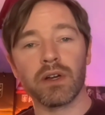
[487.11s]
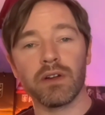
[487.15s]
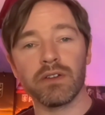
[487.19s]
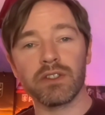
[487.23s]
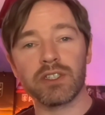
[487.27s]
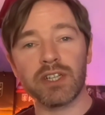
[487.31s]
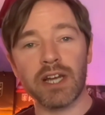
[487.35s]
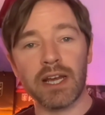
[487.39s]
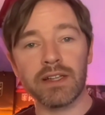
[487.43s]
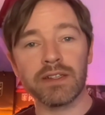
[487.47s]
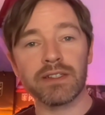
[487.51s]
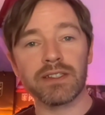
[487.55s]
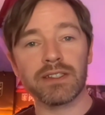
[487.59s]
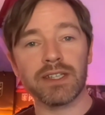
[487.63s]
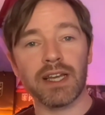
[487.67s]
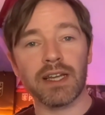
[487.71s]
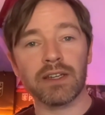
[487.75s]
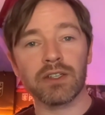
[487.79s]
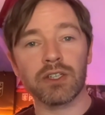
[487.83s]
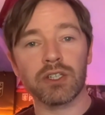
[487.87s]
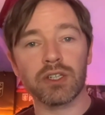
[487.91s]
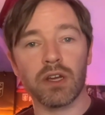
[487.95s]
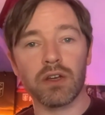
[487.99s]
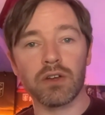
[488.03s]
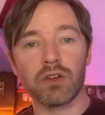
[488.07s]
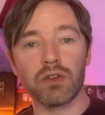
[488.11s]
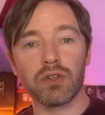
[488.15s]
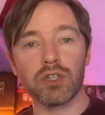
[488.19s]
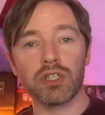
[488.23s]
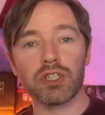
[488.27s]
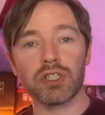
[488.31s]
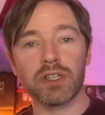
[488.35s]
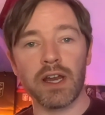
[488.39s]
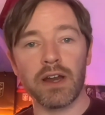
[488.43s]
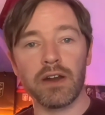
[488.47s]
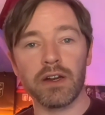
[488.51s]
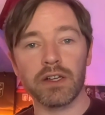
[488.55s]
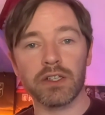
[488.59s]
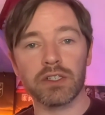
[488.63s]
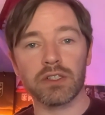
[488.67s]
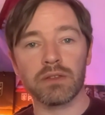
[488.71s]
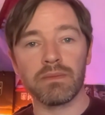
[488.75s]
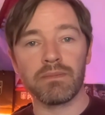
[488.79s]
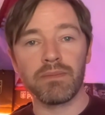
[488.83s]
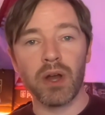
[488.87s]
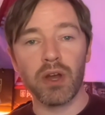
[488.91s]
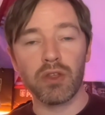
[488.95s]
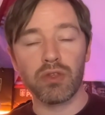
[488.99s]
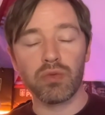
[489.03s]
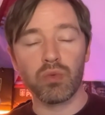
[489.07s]
up Jadon Sancho and Christian Eriksen
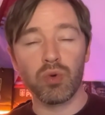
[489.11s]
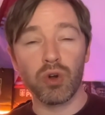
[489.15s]
both